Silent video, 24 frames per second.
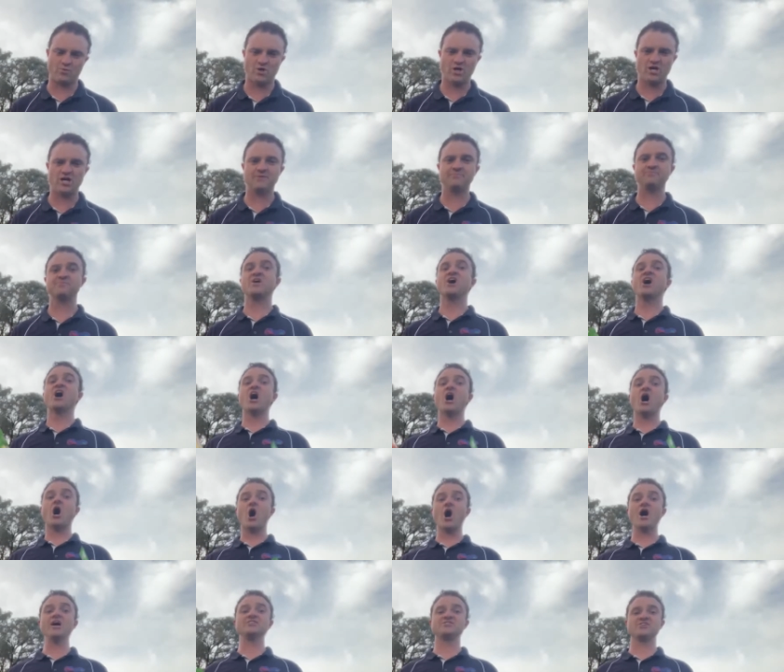Well,
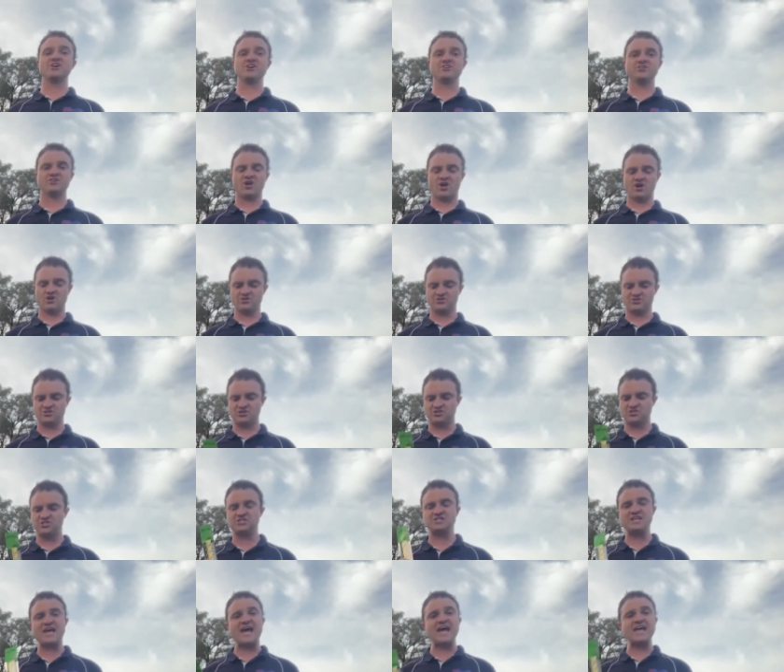I don't know. So
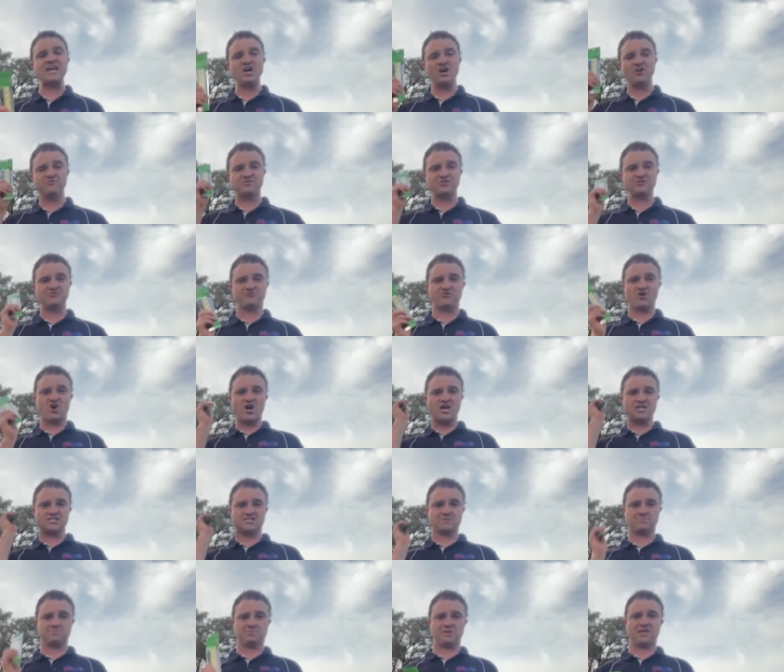today I've
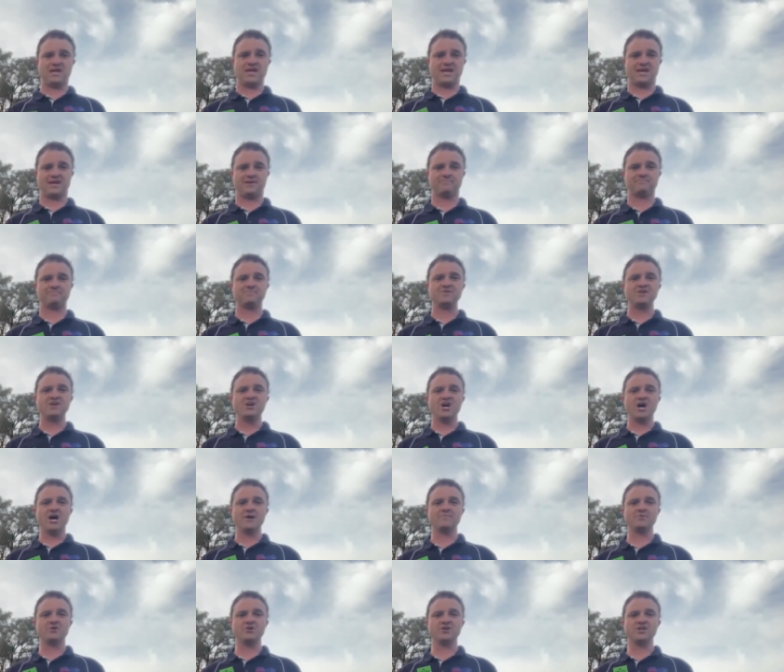devised a plan.
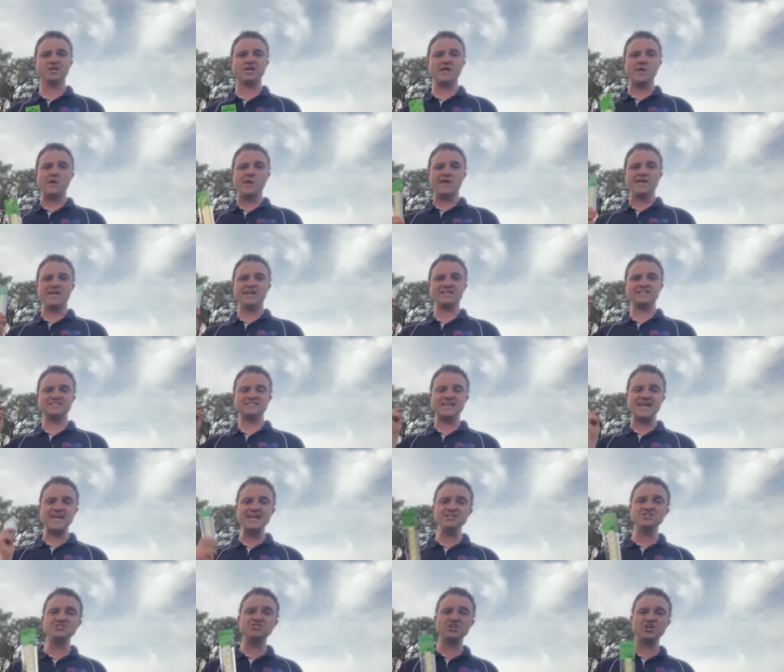I'm gonna hit
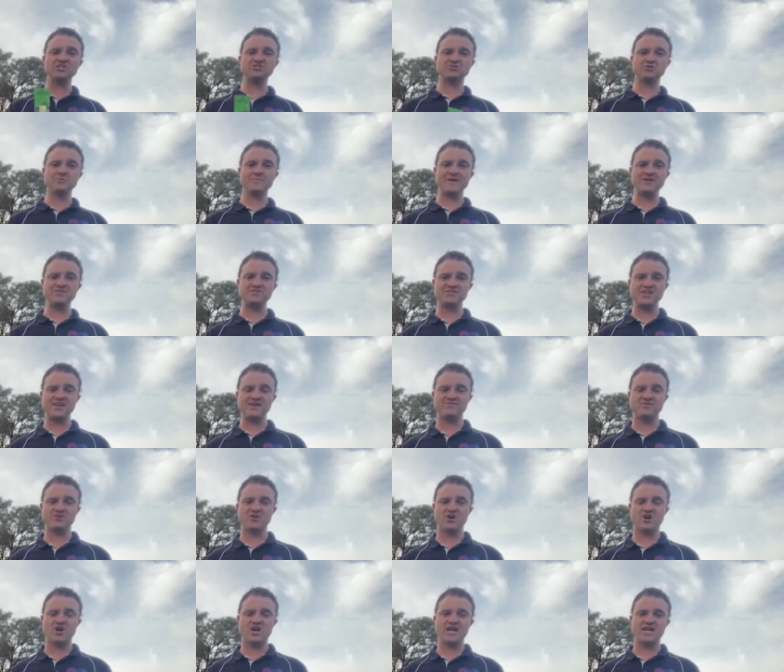10 shots with my
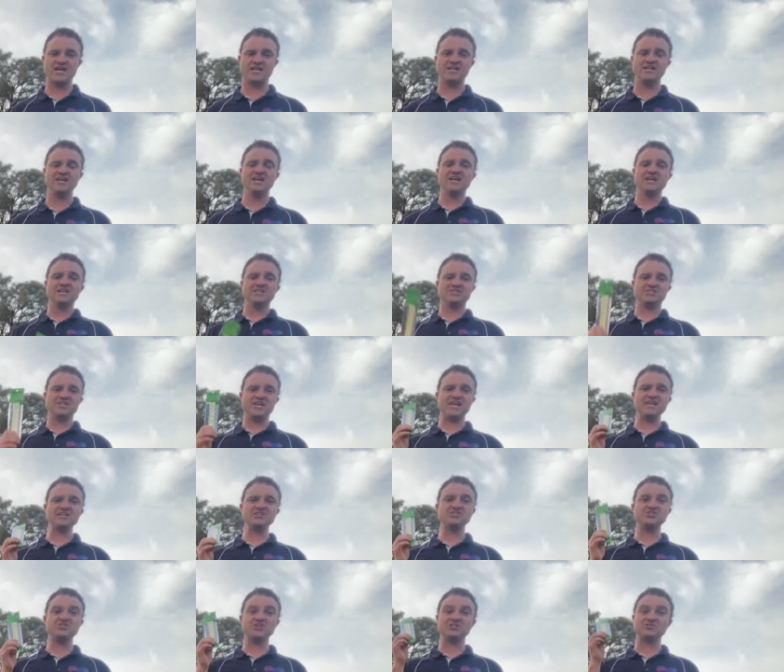seven iron,
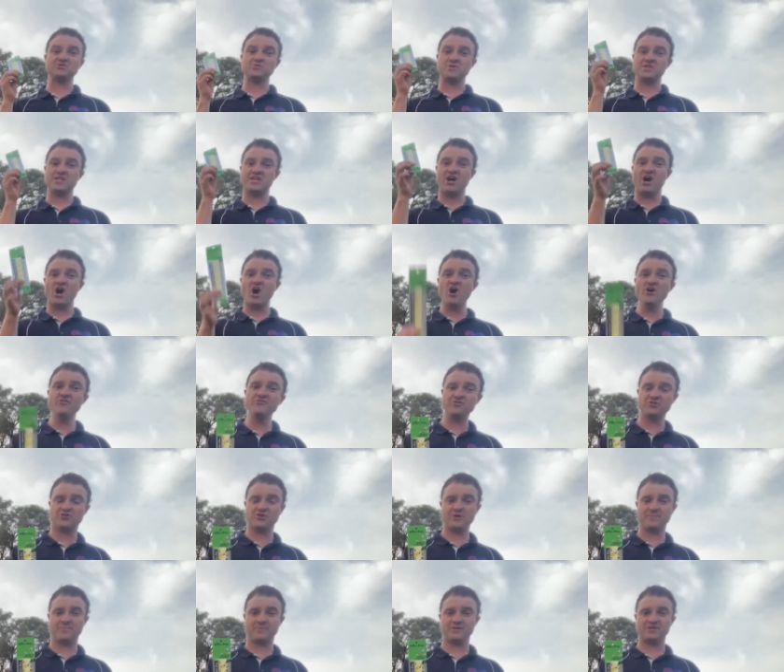10 shots with an
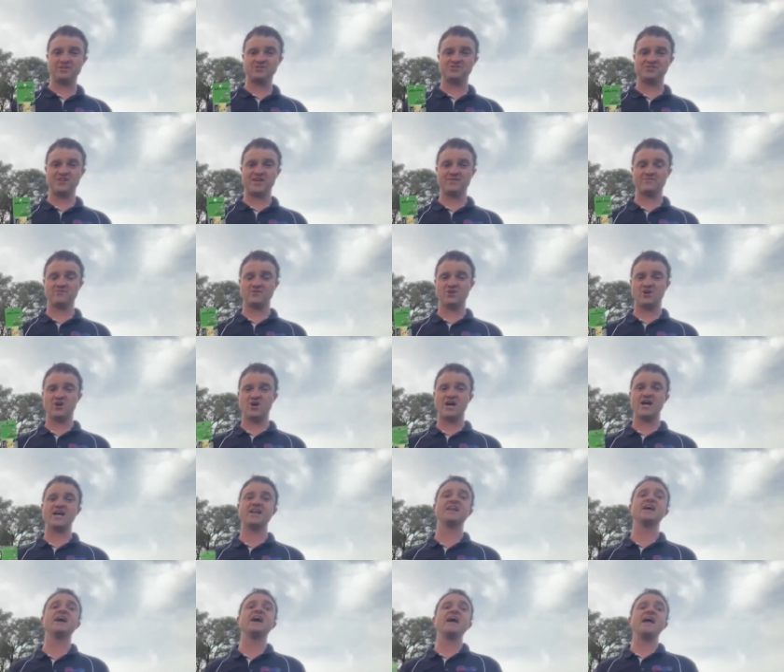overgrip on the seven
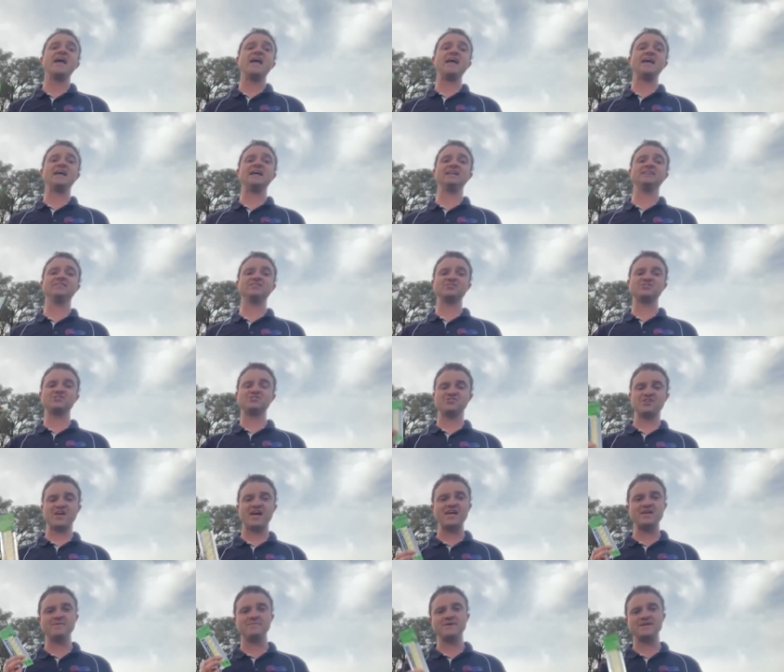iron, and the
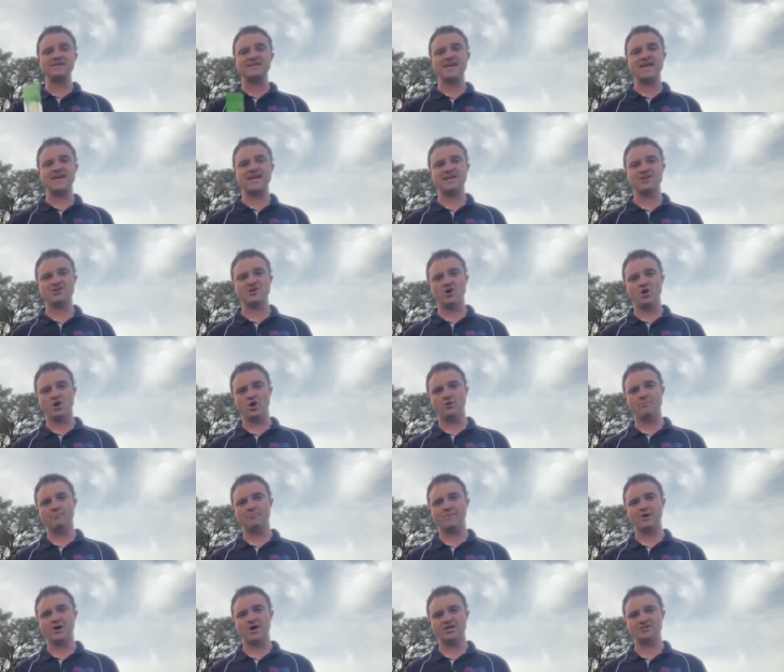same again on
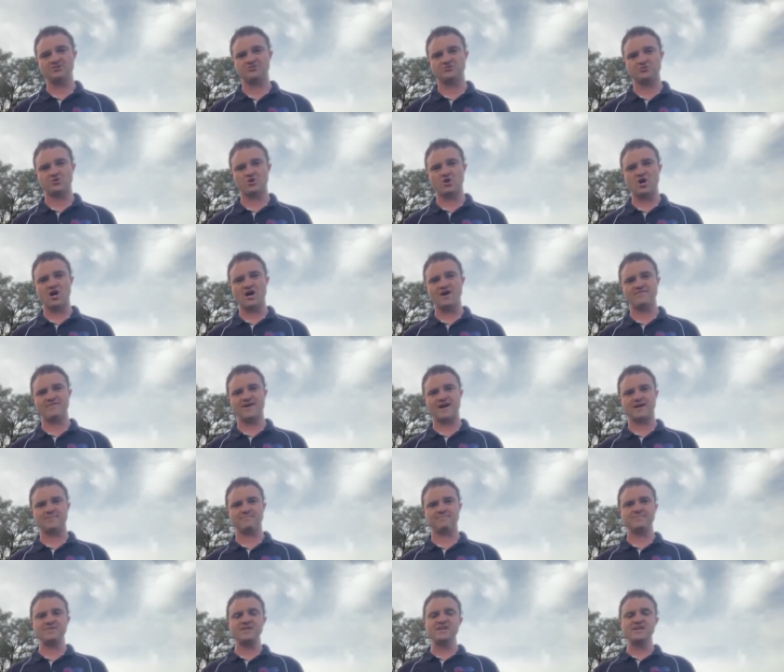my driver.